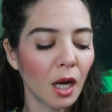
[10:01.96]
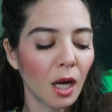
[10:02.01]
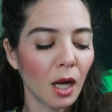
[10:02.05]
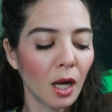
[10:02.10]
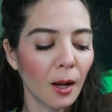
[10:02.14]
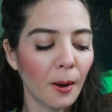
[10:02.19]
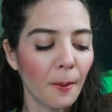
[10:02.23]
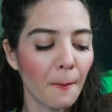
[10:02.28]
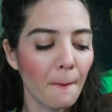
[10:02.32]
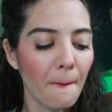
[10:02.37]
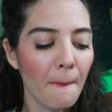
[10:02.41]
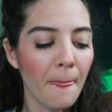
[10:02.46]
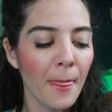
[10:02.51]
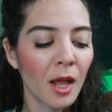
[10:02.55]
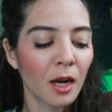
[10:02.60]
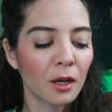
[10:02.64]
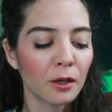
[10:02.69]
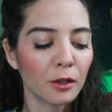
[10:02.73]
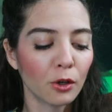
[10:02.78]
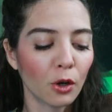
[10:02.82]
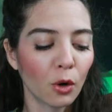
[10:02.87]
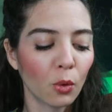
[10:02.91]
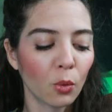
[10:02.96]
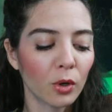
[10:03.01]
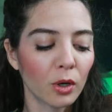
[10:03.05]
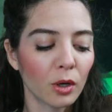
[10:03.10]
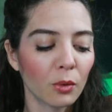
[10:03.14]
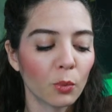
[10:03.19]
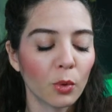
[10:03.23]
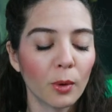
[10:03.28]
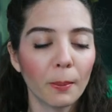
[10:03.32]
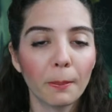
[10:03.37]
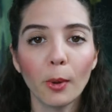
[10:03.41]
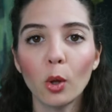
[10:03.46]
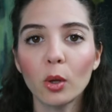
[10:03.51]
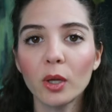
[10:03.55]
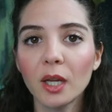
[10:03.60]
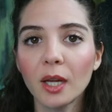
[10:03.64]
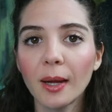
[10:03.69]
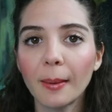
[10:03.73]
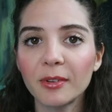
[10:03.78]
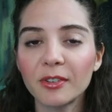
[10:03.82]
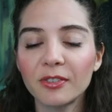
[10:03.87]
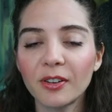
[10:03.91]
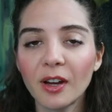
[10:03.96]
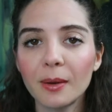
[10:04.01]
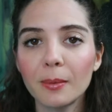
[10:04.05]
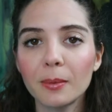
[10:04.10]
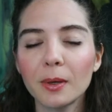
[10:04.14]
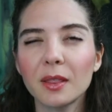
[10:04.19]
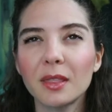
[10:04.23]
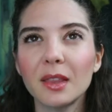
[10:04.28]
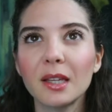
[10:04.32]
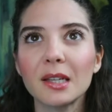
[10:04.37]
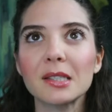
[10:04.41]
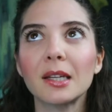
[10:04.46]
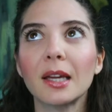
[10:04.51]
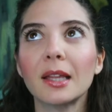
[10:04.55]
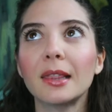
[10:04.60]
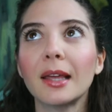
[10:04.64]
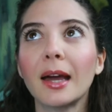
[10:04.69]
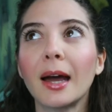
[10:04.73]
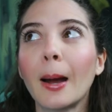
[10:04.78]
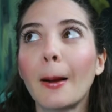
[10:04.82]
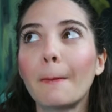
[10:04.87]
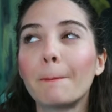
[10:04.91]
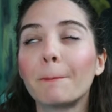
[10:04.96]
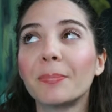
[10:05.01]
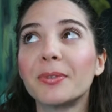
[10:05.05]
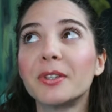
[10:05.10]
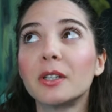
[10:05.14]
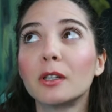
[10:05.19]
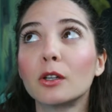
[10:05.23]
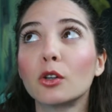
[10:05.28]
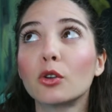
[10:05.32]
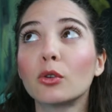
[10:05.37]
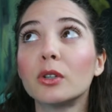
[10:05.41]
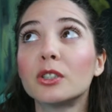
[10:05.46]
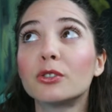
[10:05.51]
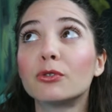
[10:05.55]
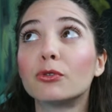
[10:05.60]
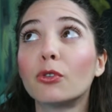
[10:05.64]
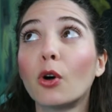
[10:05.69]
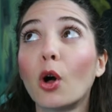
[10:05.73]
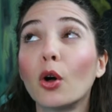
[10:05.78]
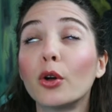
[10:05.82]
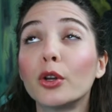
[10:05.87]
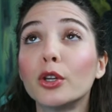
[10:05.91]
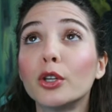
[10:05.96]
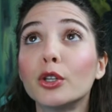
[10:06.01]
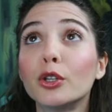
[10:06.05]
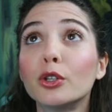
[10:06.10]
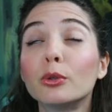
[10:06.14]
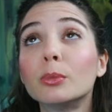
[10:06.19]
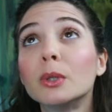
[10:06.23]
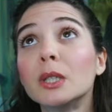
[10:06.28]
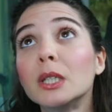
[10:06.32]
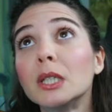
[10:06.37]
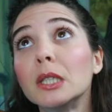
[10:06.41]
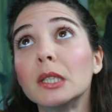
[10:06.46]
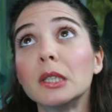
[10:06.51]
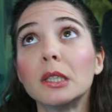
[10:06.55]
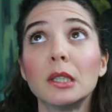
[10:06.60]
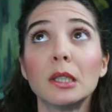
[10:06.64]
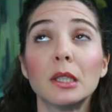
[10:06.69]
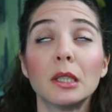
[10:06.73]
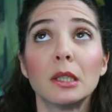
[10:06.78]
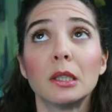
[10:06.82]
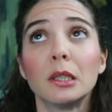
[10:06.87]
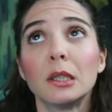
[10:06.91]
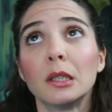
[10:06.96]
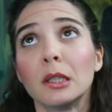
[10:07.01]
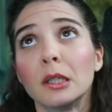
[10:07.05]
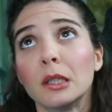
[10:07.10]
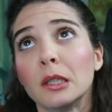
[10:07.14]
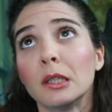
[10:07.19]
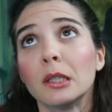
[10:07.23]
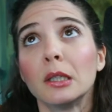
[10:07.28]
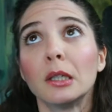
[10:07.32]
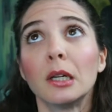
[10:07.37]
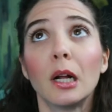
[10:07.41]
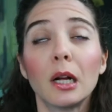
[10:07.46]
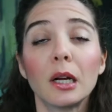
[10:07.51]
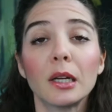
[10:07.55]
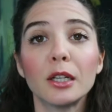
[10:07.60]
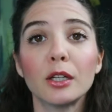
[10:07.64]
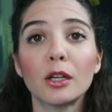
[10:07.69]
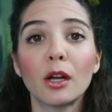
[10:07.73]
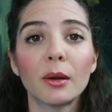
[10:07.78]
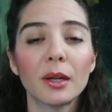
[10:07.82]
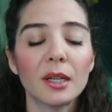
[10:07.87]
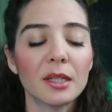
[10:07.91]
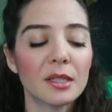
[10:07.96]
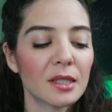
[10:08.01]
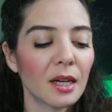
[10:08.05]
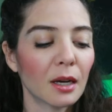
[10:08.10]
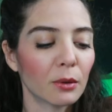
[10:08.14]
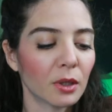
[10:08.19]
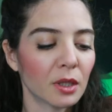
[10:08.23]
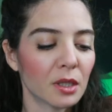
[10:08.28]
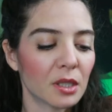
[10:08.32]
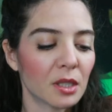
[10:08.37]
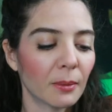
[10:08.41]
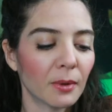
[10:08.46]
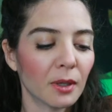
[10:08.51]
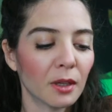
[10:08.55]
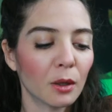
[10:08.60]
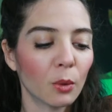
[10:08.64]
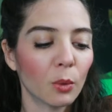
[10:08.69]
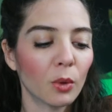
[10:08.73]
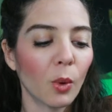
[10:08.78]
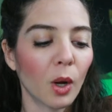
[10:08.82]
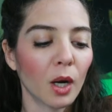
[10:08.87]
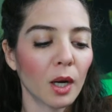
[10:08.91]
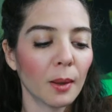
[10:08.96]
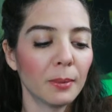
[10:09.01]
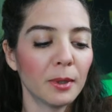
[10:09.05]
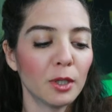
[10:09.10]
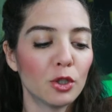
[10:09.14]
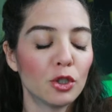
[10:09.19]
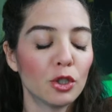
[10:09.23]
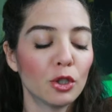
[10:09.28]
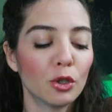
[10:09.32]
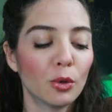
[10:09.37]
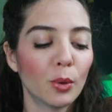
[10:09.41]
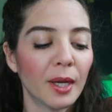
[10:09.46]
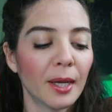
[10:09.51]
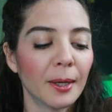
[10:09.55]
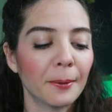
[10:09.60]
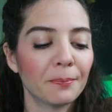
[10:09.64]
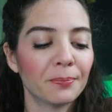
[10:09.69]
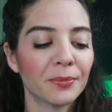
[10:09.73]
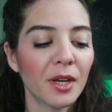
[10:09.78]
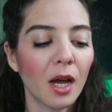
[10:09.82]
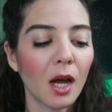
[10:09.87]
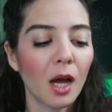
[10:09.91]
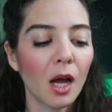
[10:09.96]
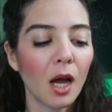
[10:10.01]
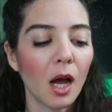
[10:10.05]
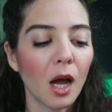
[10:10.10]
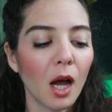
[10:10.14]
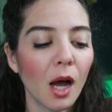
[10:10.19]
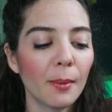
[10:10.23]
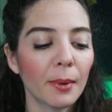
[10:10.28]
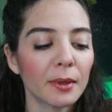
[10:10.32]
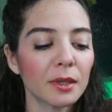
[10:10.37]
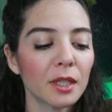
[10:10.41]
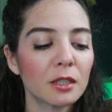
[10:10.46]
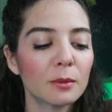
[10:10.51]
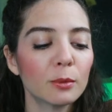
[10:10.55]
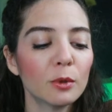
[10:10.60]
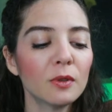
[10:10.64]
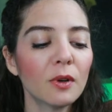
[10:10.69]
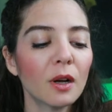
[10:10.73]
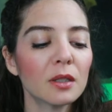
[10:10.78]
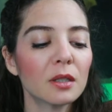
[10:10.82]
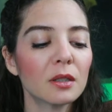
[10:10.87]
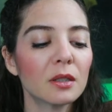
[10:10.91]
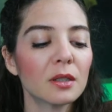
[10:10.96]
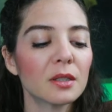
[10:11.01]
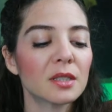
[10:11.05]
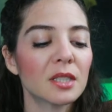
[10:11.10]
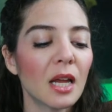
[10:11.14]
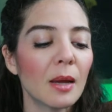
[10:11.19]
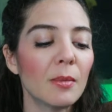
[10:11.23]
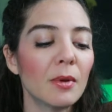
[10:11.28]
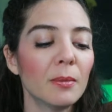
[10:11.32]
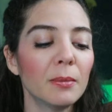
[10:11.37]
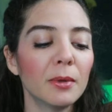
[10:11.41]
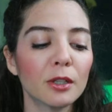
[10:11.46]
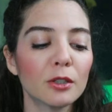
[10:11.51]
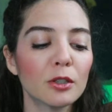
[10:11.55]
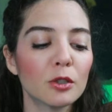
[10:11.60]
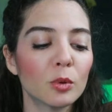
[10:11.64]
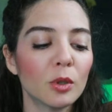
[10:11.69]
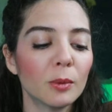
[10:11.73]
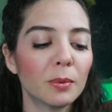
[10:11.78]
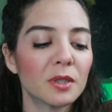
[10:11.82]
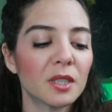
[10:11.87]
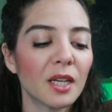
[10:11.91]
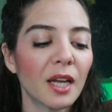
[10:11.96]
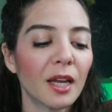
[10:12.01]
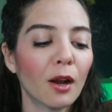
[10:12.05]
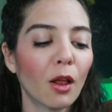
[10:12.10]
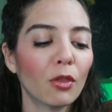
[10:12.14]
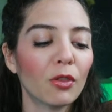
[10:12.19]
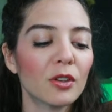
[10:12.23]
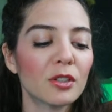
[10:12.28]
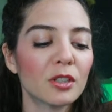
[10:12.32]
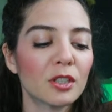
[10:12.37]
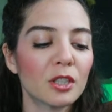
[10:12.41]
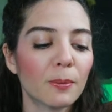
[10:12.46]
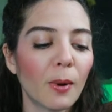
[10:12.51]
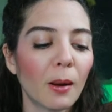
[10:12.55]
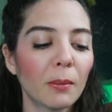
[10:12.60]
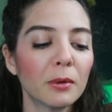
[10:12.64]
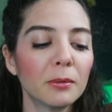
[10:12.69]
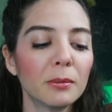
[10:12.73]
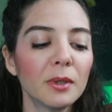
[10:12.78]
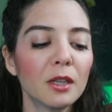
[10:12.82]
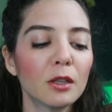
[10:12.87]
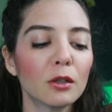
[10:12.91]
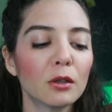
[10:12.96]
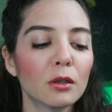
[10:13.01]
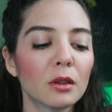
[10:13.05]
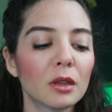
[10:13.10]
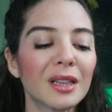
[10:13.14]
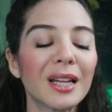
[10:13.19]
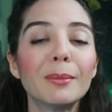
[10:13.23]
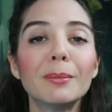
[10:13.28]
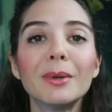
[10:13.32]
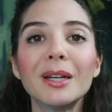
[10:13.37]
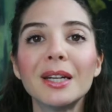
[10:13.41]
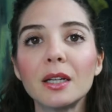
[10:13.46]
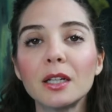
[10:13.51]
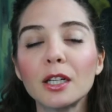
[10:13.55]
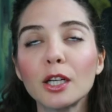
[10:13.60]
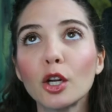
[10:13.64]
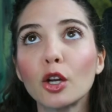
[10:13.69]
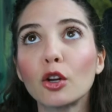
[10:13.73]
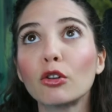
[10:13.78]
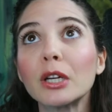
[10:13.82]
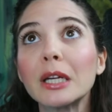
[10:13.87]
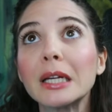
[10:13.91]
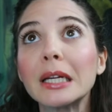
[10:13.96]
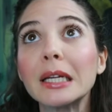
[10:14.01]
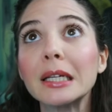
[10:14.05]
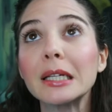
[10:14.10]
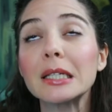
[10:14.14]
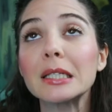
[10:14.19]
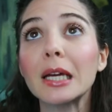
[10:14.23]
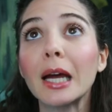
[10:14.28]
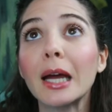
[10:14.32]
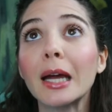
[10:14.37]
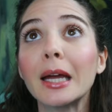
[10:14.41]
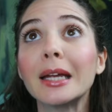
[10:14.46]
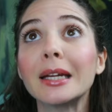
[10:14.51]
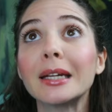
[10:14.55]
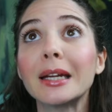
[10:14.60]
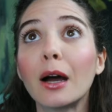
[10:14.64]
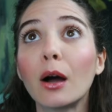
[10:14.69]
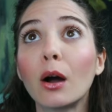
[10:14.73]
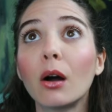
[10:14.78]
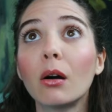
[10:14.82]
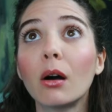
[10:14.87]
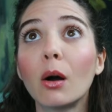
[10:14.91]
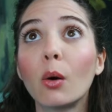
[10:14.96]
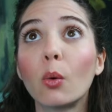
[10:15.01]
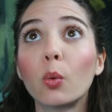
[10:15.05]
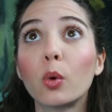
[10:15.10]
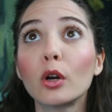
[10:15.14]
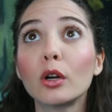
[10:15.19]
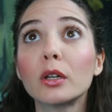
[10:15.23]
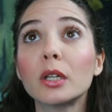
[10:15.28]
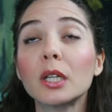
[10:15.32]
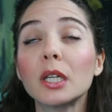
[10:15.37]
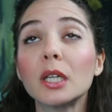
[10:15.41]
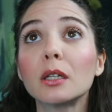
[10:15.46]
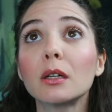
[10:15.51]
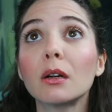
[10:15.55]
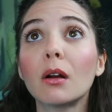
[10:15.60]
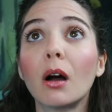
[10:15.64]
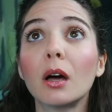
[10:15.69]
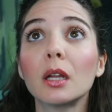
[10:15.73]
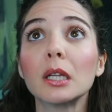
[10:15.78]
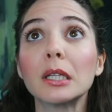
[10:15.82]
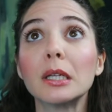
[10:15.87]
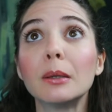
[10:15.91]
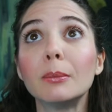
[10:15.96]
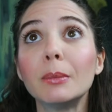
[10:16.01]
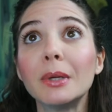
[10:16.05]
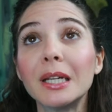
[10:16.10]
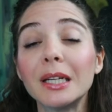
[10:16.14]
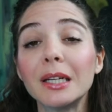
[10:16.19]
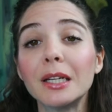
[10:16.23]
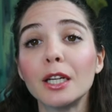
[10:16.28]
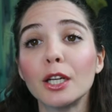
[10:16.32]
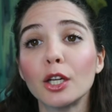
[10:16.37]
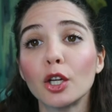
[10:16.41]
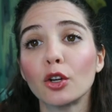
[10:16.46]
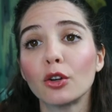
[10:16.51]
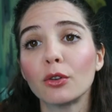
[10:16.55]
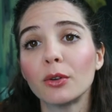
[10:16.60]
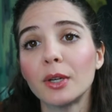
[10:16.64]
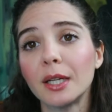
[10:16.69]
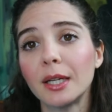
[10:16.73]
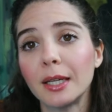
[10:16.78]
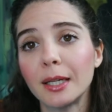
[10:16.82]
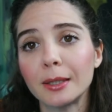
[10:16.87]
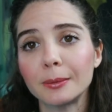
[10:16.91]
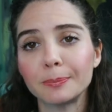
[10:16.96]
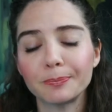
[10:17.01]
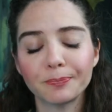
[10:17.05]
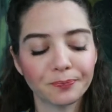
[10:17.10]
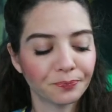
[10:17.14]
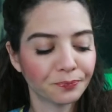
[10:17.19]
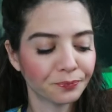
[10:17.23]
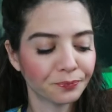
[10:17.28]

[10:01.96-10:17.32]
um, you know, we're, we're bulking up the fiber and things like that to increase volume, you know, is that really something that we want to be doing? Um, let's move on to the salmon meal and sweet potato. This is probably their limited ingredient diet. Now, a word here on limited ingredient.